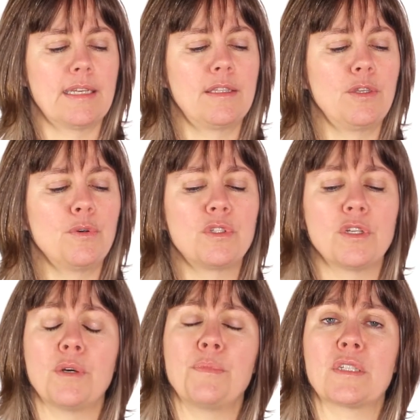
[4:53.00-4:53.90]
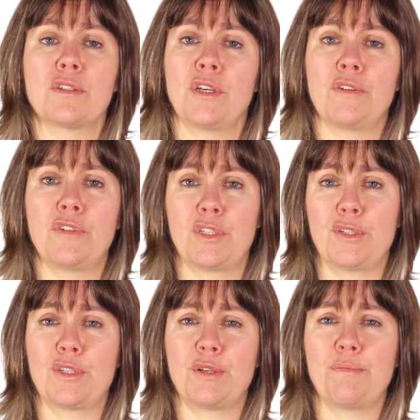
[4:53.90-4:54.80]
And the autonomic nervous
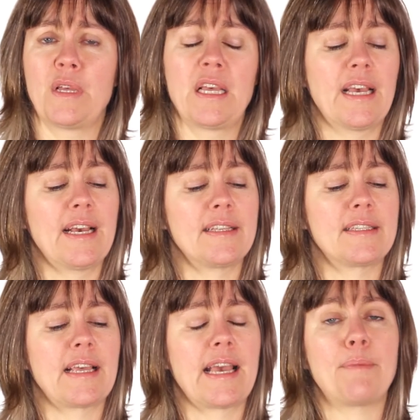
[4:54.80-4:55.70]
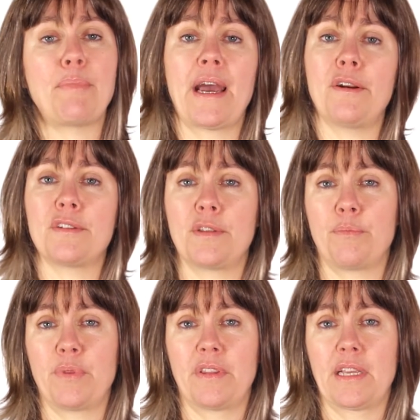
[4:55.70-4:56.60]
system has a
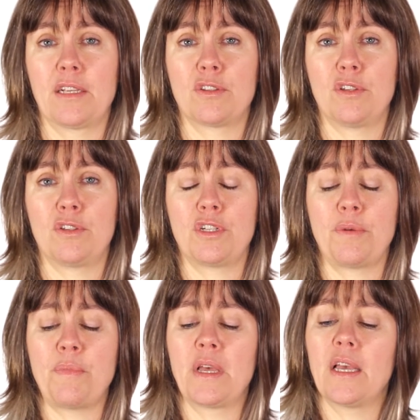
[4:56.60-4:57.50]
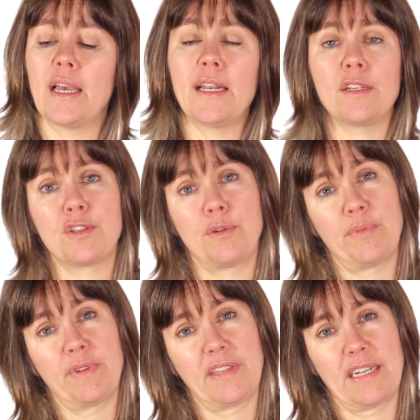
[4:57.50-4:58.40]
parasympathetic system and a
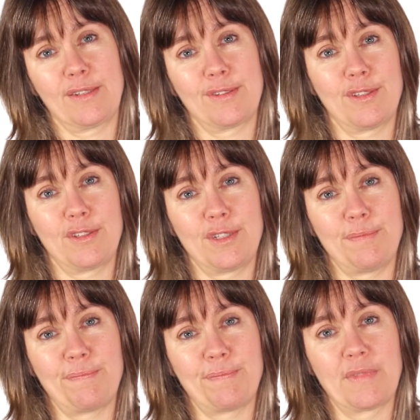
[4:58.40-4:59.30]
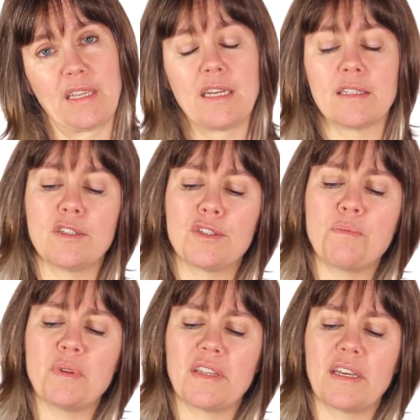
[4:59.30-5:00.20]
sympathetic system. The
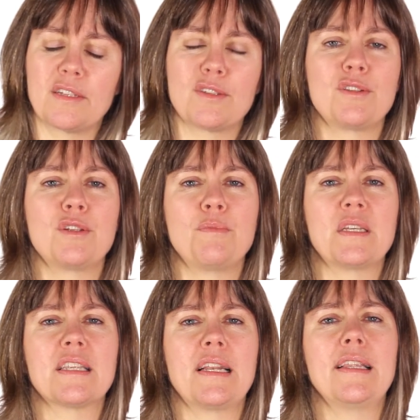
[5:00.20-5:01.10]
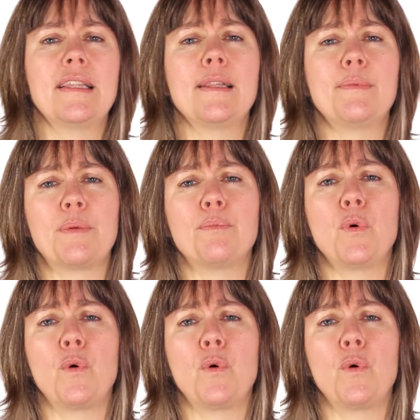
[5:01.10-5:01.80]
sympathetic system is a little bit